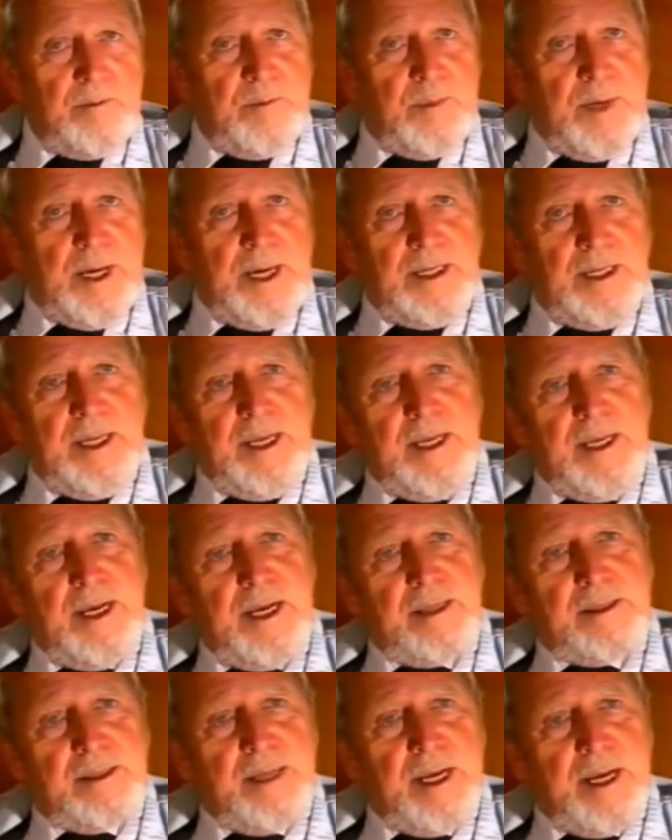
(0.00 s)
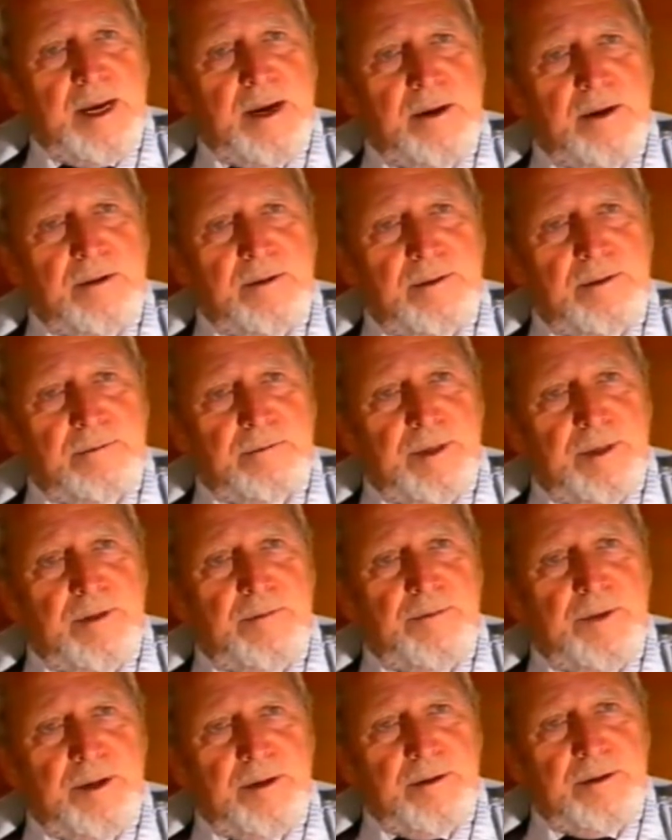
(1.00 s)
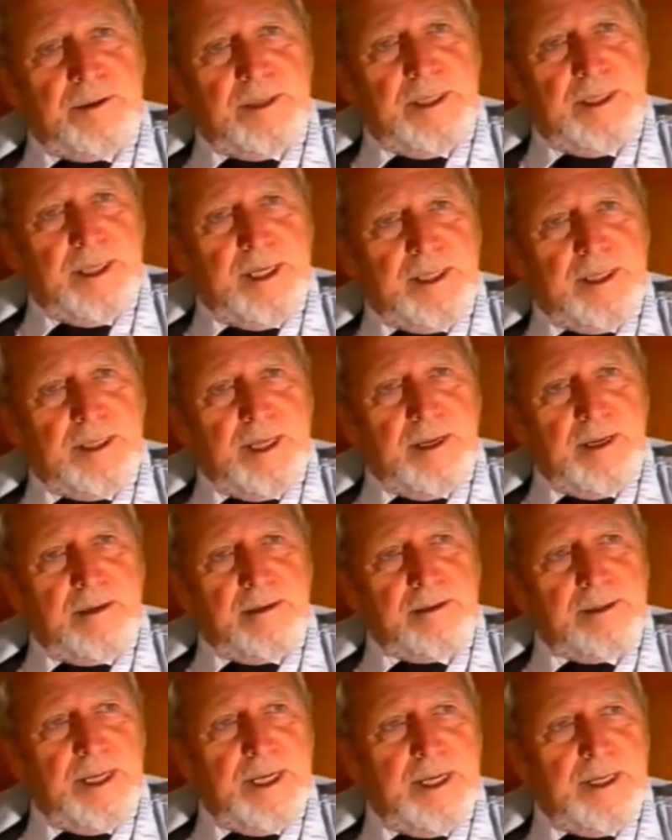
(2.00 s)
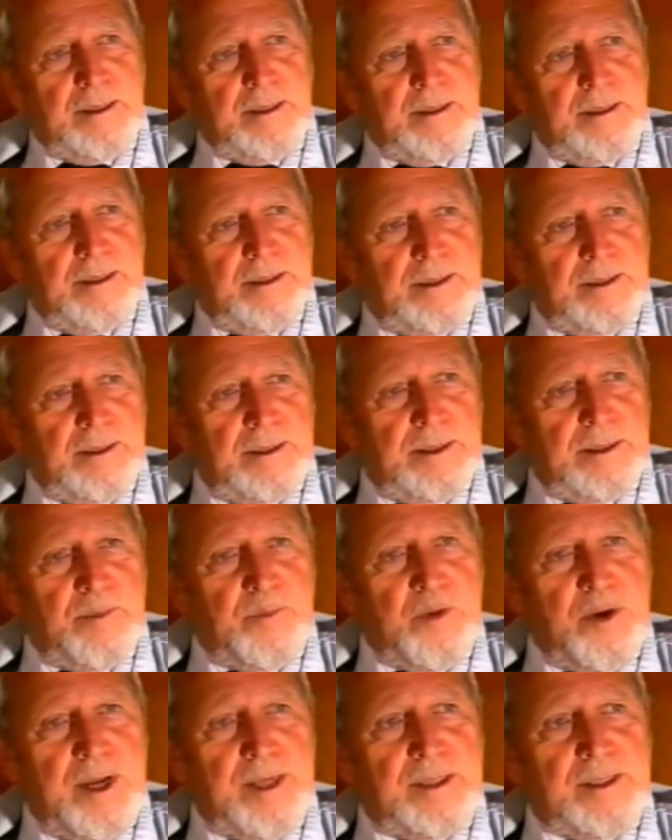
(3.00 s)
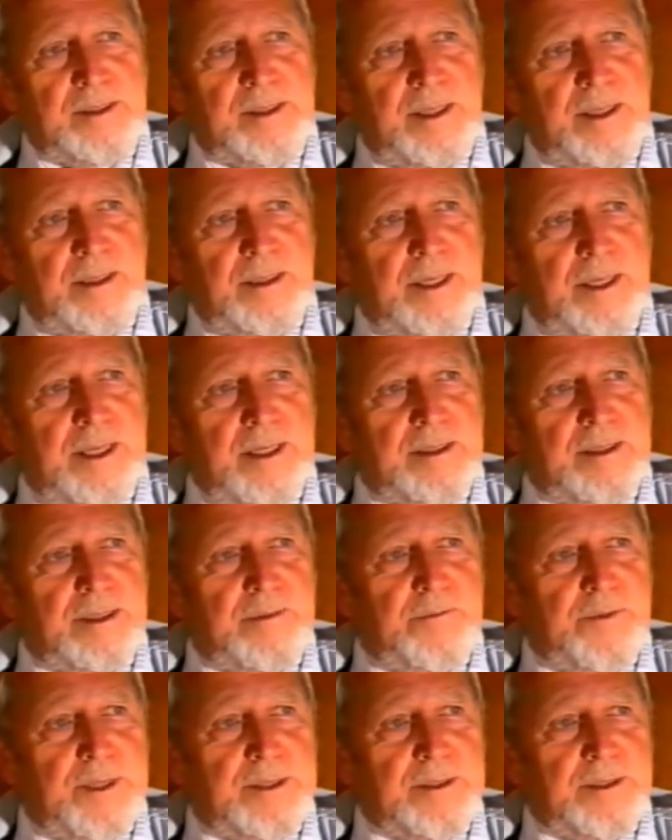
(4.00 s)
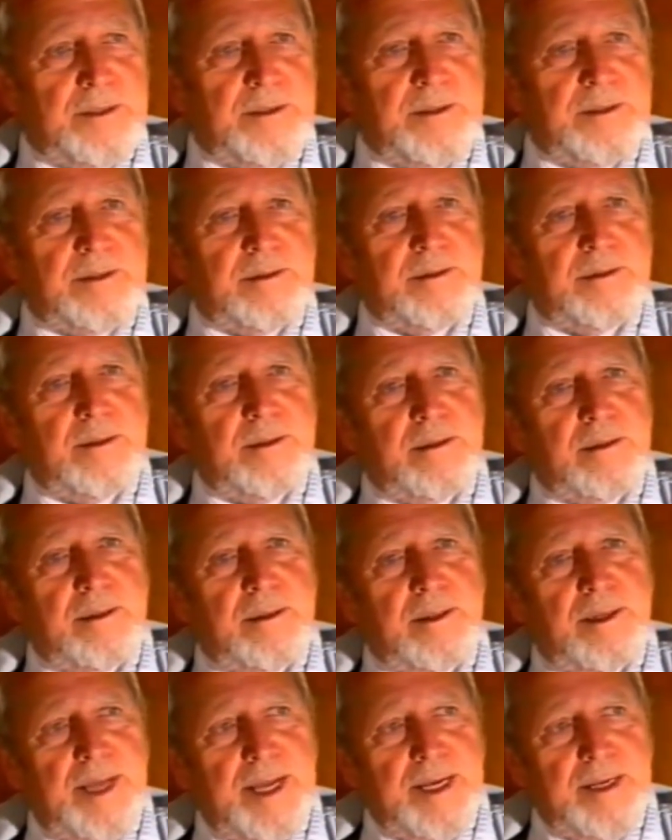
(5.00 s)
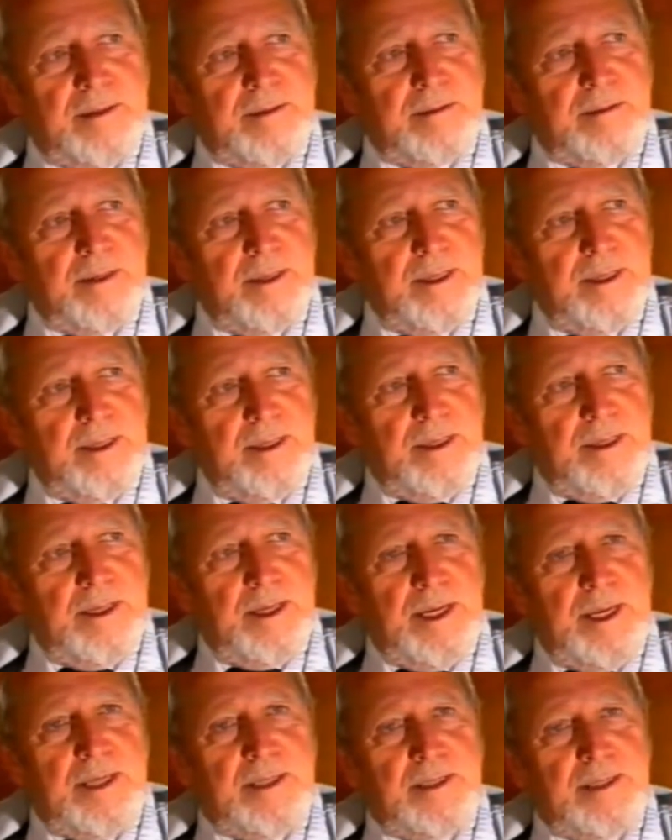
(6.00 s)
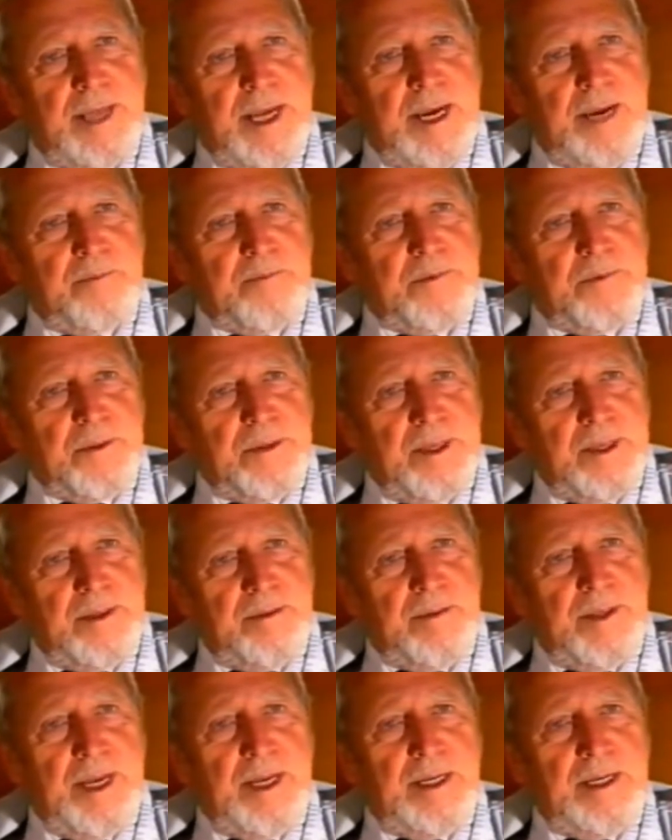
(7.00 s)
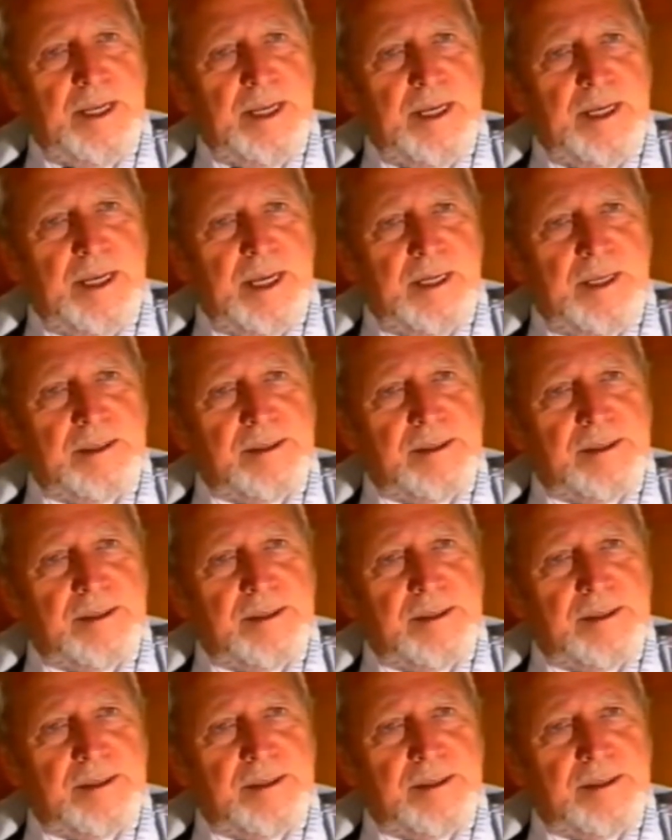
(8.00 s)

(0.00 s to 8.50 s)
But he has now reviewed the details and the points in sufficient length and depth that he can